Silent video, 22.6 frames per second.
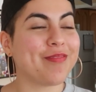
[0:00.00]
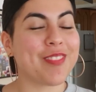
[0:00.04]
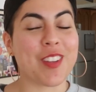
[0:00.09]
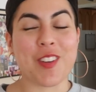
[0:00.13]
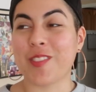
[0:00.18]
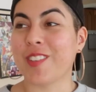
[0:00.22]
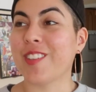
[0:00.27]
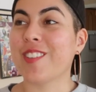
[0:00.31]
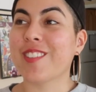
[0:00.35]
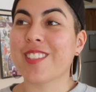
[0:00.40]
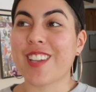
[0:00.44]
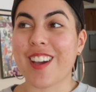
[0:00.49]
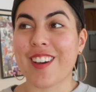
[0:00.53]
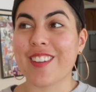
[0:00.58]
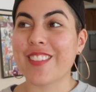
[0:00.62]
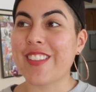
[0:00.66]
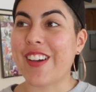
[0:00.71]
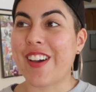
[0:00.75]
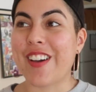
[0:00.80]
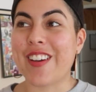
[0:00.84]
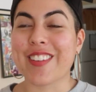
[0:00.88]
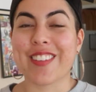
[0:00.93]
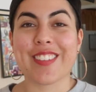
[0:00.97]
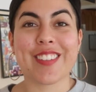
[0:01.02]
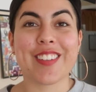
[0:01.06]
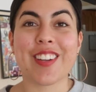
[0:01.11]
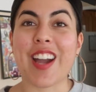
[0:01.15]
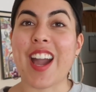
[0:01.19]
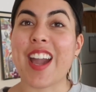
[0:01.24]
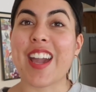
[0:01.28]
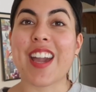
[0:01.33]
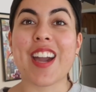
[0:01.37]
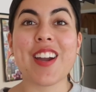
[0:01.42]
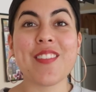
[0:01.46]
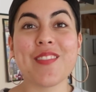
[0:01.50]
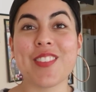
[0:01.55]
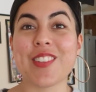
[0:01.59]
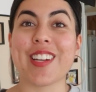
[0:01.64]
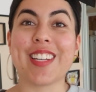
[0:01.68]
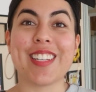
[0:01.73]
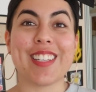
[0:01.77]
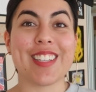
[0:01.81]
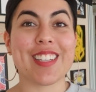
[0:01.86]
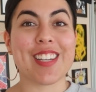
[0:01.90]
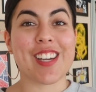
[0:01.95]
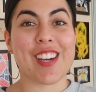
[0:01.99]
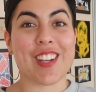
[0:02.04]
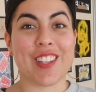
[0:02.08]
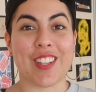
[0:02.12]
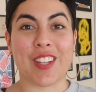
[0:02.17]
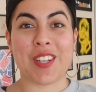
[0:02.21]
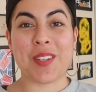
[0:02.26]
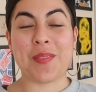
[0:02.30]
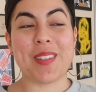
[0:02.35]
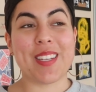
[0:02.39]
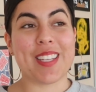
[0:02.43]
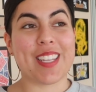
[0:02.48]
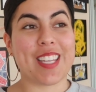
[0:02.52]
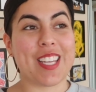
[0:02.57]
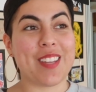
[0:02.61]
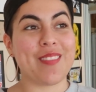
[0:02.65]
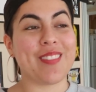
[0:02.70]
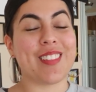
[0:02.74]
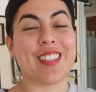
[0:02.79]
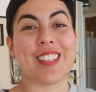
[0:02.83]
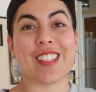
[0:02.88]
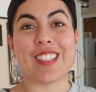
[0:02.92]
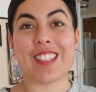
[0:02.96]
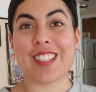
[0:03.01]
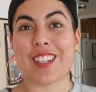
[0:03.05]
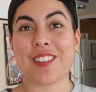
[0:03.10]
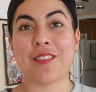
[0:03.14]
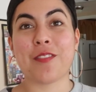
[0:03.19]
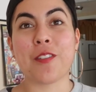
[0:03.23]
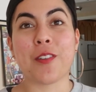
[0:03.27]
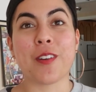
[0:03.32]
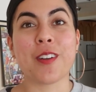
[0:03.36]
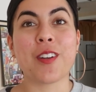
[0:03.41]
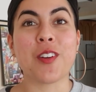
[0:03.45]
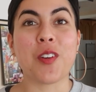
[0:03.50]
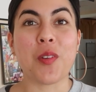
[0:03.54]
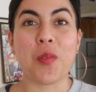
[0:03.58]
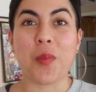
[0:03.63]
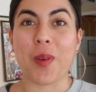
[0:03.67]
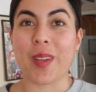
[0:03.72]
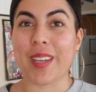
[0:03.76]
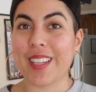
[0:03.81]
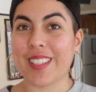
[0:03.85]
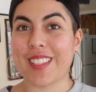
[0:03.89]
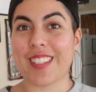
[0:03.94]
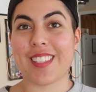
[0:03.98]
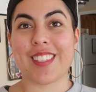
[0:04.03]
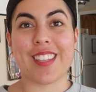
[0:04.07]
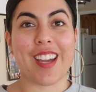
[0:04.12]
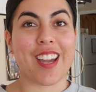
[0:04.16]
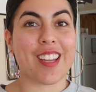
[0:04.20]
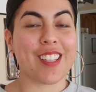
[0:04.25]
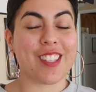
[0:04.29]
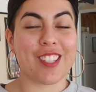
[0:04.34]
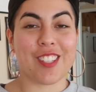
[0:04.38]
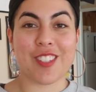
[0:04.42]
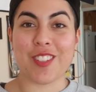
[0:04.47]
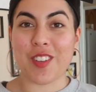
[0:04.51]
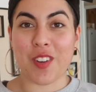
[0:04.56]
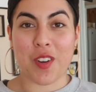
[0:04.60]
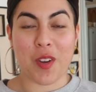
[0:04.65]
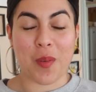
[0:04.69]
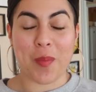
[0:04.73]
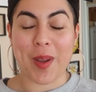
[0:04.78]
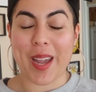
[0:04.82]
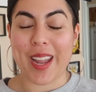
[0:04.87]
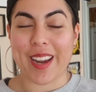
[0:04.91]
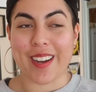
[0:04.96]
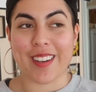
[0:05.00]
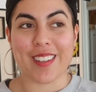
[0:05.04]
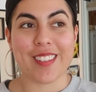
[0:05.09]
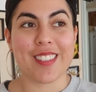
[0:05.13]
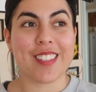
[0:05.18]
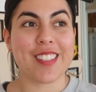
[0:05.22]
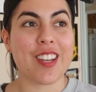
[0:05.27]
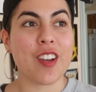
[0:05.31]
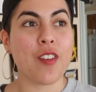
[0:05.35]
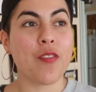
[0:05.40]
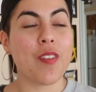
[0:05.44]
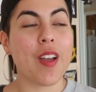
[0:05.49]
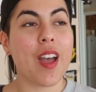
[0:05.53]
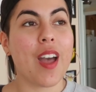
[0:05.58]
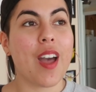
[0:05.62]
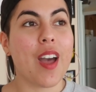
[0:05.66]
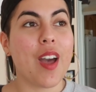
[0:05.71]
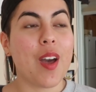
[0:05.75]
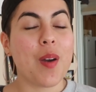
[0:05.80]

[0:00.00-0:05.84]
who knows how long. I have no idea how long I'm gonna keep this look for or when I decide to grow my hair and stuff.